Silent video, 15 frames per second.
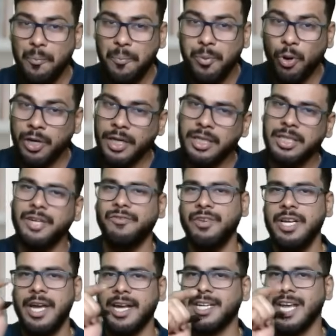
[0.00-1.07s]

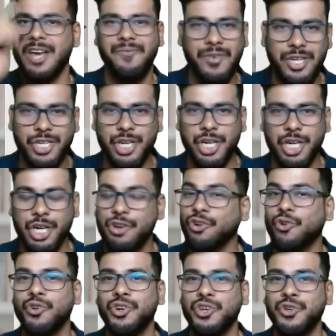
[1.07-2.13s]
productively and efficiently you're
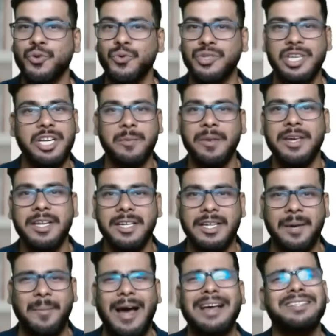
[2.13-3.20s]
going to use the remaining
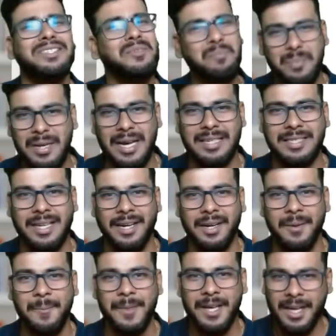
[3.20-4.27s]
time. As simple as that,
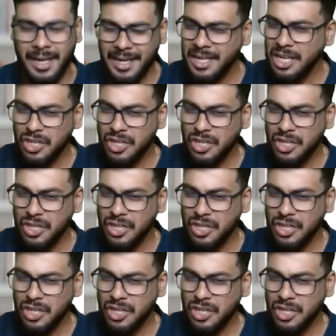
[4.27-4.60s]
right?